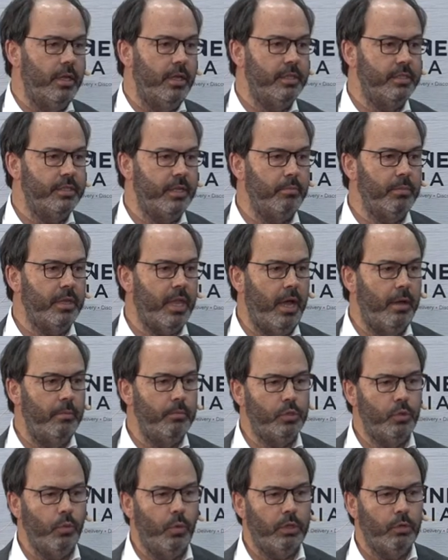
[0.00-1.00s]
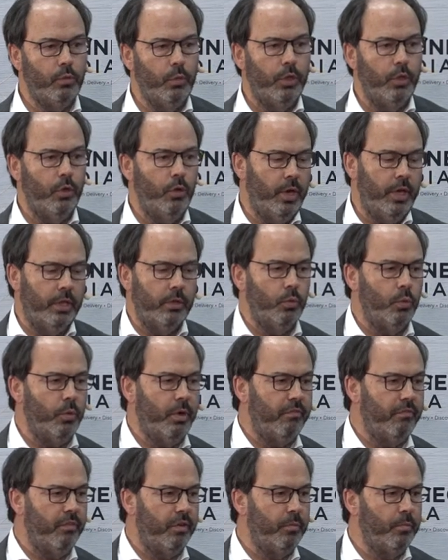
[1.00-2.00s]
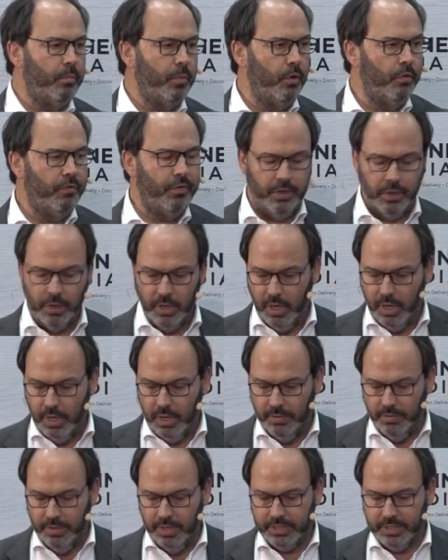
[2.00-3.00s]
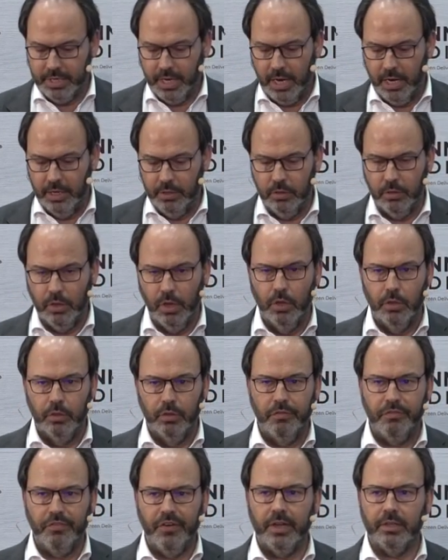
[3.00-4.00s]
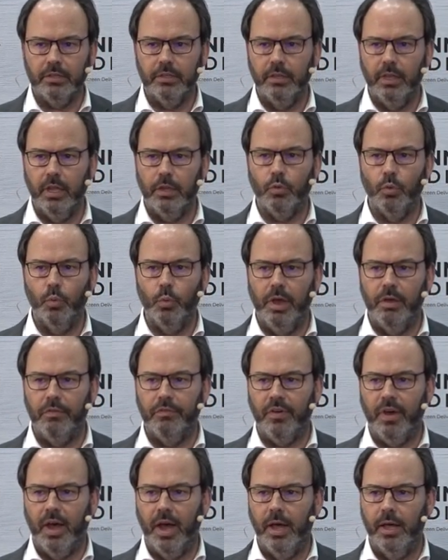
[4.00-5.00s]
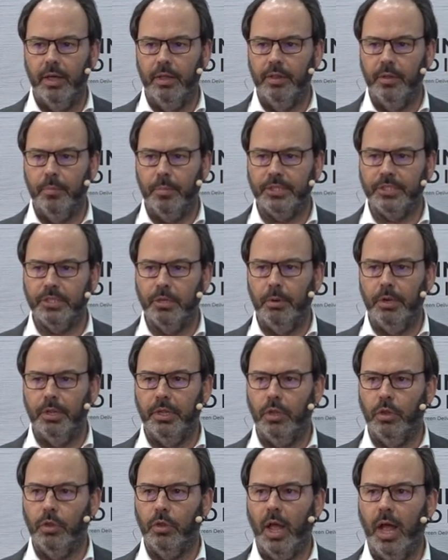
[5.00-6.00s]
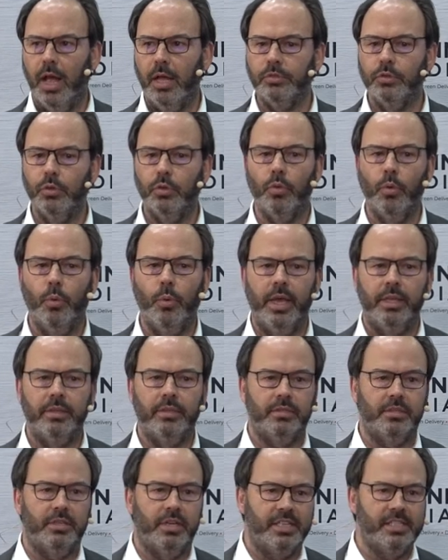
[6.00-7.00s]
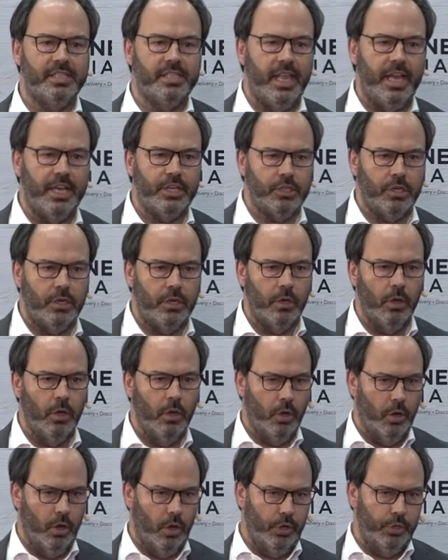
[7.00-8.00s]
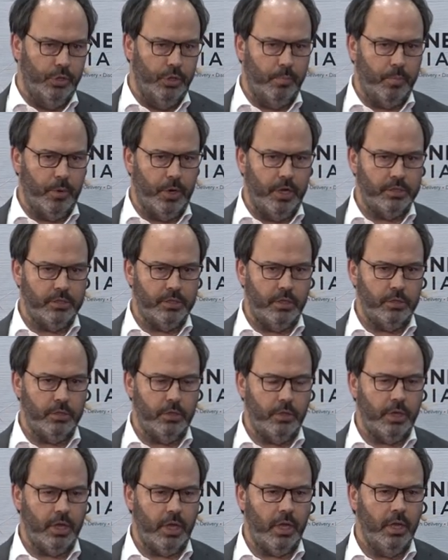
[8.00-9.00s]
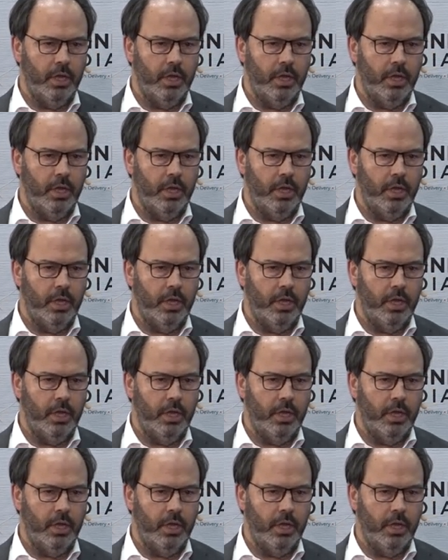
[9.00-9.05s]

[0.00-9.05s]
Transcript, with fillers: sometimes what we do, and we have improving this kind, the fact that we have the possibility also to add translation on the process, okay?